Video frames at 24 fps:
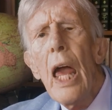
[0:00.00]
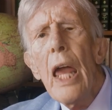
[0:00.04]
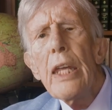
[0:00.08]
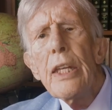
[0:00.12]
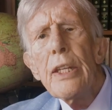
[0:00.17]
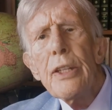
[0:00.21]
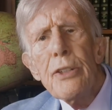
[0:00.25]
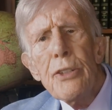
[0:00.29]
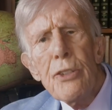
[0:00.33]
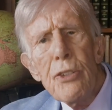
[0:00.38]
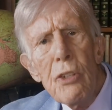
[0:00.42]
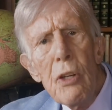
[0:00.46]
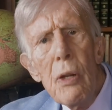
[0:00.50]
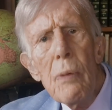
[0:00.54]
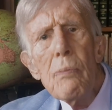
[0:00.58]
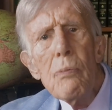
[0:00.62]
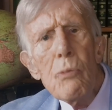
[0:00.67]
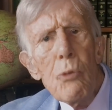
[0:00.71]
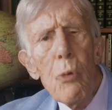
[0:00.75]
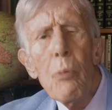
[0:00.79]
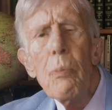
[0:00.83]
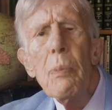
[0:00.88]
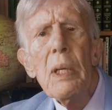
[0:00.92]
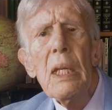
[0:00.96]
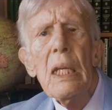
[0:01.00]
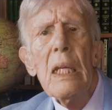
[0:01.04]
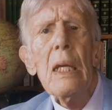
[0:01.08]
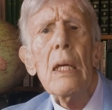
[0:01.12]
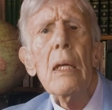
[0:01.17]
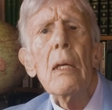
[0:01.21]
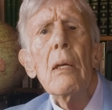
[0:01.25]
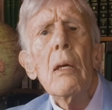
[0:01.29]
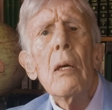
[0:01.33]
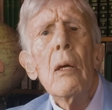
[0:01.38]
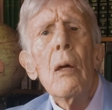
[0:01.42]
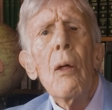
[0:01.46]
it seemed to
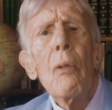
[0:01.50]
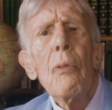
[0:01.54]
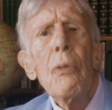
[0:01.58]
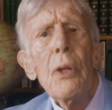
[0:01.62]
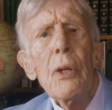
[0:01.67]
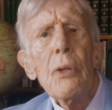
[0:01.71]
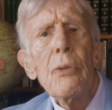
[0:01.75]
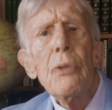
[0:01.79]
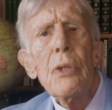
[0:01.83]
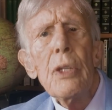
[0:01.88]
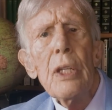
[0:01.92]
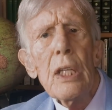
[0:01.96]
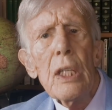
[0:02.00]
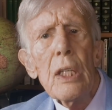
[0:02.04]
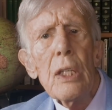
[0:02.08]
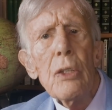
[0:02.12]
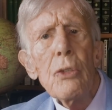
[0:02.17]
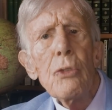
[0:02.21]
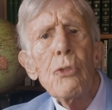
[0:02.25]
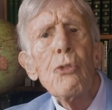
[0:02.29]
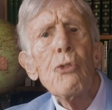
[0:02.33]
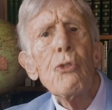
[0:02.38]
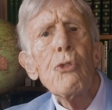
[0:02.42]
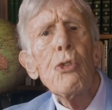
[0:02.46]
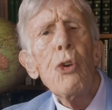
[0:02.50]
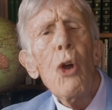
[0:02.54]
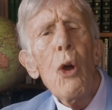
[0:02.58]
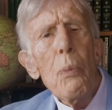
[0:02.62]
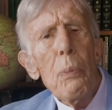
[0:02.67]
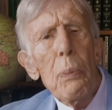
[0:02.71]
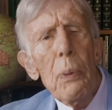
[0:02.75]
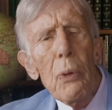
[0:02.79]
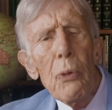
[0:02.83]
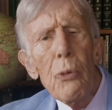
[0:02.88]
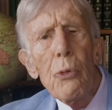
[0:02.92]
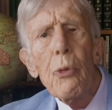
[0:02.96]
me that these
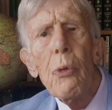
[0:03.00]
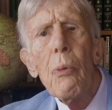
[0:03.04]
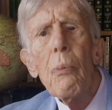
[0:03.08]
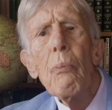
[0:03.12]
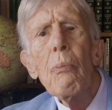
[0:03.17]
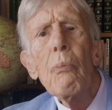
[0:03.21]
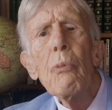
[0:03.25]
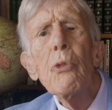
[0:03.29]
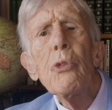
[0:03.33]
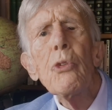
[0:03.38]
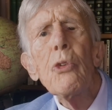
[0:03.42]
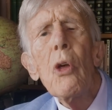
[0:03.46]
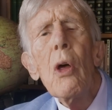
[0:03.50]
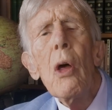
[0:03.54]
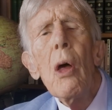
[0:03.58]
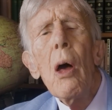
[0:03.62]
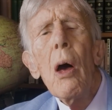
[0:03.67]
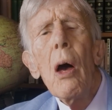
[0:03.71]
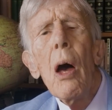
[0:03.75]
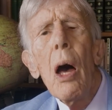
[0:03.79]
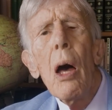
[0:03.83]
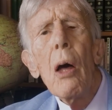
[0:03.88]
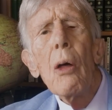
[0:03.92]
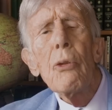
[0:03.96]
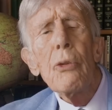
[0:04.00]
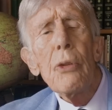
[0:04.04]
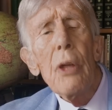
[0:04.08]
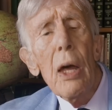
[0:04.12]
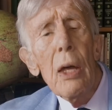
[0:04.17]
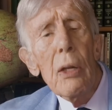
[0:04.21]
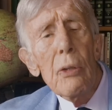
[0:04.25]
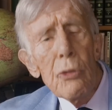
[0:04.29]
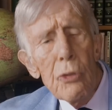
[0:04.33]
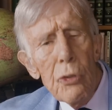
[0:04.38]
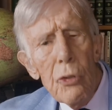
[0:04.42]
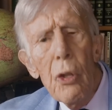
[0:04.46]
tropisms, as
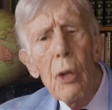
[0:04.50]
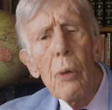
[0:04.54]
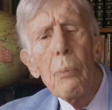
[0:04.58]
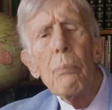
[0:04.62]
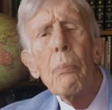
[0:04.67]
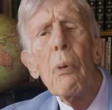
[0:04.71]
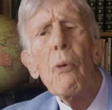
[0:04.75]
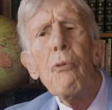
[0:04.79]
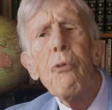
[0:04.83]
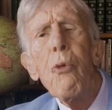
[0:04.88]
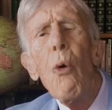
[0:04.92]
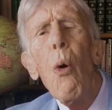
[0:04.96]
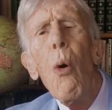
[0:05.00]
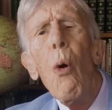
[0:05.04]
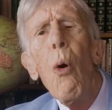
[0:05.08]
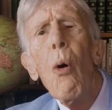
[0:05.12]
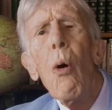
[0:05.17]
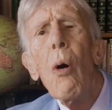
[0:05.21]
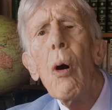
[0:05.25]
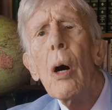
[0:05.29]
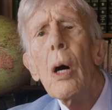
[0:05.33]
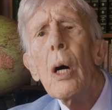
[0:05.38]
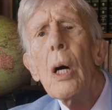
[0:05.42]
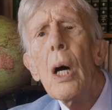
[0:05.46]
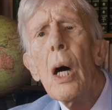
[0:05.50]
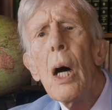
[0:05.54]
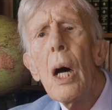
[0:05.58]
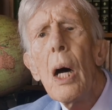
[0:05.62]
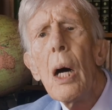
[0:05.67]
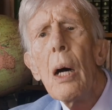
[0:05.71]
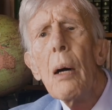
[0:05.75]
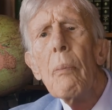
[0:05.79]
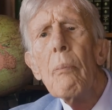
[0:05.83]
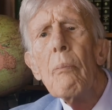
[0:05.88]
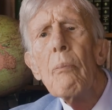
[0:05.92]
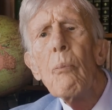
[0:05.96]
I said before,
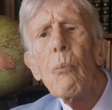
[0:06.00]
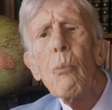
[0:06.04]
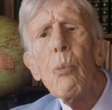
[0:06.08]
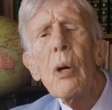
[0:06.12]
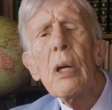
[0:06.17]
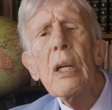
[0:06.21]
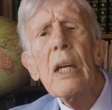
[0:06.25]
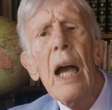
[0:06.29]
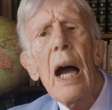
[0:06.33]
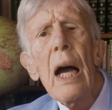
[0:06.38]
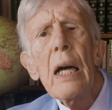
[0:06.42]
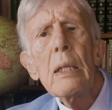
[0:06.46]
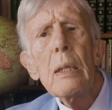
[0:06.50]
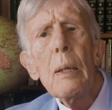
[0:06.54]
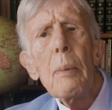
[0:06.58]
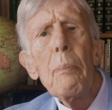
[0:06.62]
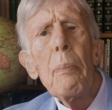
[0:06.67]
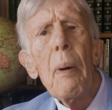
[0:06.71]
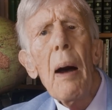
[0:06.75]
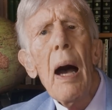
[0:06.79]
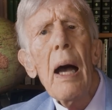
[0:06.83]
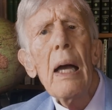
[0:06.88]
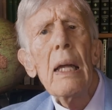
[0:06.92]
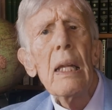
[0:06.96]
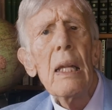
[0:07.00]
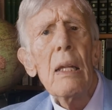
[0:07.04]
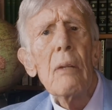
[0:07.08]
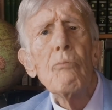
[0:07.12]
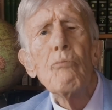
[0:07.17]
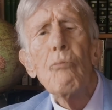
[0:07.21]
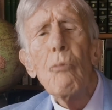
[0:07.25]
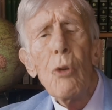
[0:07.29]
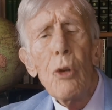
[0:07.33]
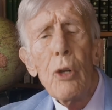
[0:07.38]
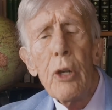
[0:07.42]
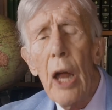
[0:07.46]
um, were guided by
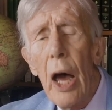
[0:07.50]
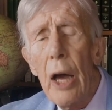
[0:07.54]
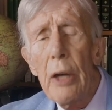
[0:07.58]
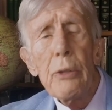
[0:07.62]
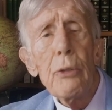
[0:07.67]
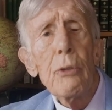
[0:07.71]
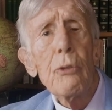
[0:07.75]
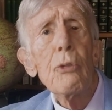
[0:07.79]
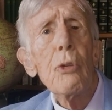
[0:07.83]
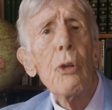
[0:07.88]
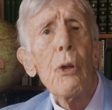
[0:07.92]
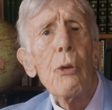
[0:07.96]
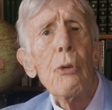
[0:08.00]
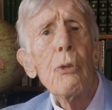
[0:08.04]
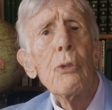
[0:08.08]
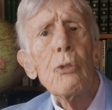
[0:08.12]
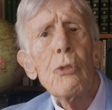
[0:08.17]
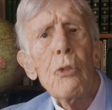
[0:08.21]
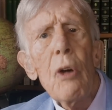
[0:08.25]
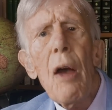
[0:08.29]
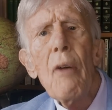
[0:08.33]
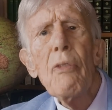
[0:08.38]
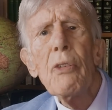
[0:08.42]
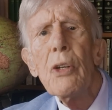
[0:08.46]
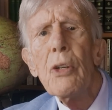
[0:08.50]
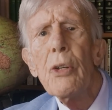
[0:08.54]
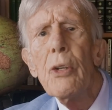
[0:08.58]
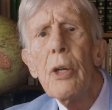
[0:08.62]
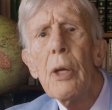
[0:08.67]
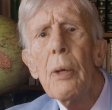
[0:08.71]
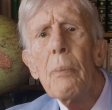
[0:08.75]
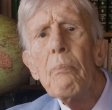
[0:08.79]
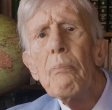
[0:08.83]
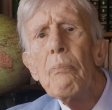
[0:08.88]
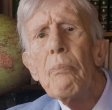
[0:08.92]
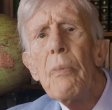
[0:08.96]
light and
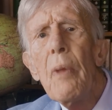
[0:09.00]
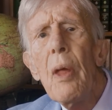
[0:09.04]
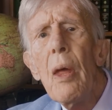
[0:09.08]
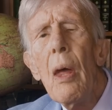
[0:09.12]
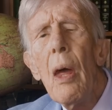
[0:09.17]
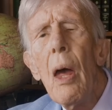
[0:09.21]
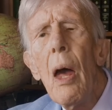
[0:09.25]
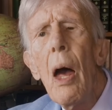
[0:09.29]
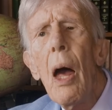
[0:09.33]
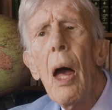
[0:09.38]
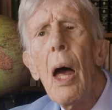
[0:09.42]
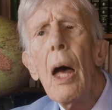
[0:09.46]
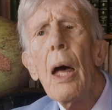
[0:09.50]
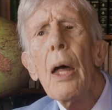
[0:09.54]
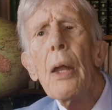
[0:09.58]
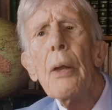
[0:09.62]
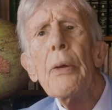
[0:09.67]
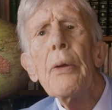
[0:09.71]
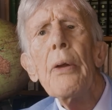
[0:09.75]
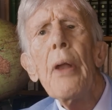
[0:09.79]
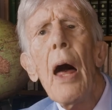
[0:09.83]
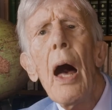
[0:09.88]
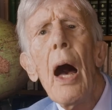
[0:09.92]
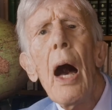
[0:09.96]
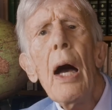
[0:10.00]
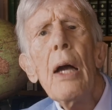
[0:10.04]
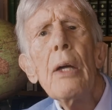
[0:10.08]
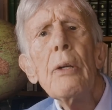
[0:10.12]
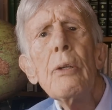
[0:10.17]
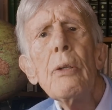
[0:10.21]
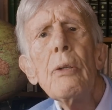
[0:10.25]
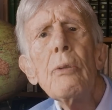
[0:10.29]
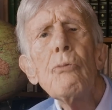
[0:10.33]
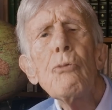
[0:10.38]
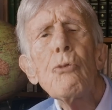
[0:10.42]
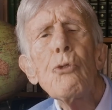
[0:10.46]
gravity. And
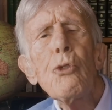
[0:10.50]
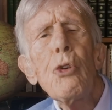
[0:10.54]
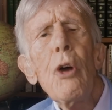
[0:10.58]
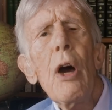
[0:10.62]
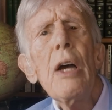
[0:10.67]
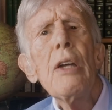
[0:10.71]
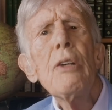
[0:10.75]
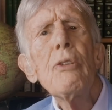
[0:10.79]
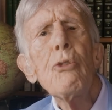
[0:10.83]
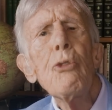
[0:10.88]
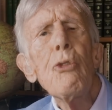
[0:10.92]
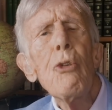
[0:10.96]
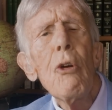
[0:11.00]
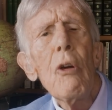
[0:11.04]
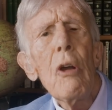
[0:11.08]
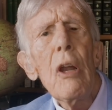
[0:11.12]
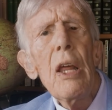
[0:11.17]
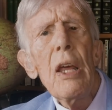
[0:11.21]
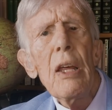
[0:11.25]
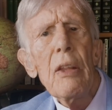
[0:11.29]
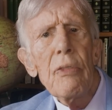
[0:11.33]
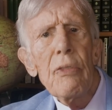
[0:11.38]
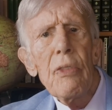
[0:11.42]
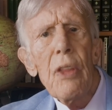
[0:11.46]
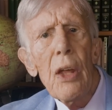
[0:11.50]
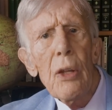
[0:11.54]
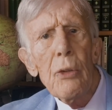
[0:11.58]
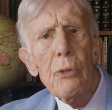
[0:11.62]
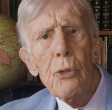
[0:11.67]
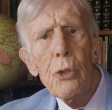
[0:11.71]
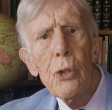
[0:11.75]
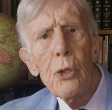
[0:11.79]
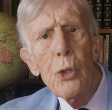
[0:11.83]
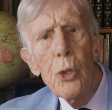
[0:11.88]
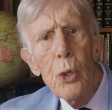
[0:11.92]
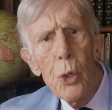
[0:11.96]
I tried to relate
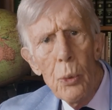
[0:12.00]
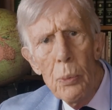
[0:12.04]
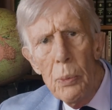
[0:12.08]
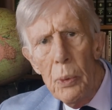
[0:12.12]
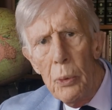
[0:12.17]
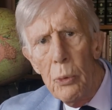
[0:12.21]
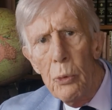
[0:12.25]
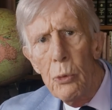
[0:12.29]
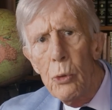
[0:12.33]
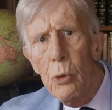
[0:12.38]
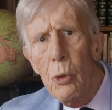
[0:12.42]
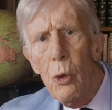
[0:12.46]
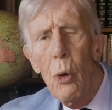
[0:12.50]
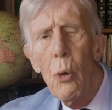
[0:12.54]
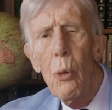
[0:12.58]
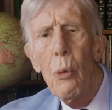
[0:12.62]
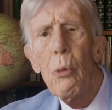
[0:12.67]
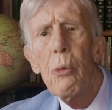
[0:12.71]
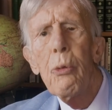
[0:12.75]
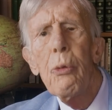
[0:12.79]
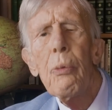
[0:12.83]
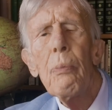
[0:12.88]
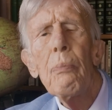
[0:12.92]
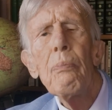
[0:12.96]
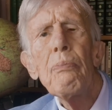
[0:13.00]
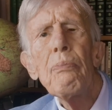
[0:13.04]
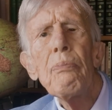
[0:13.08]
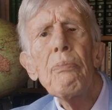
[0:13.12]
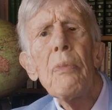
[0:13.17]
that to human growth.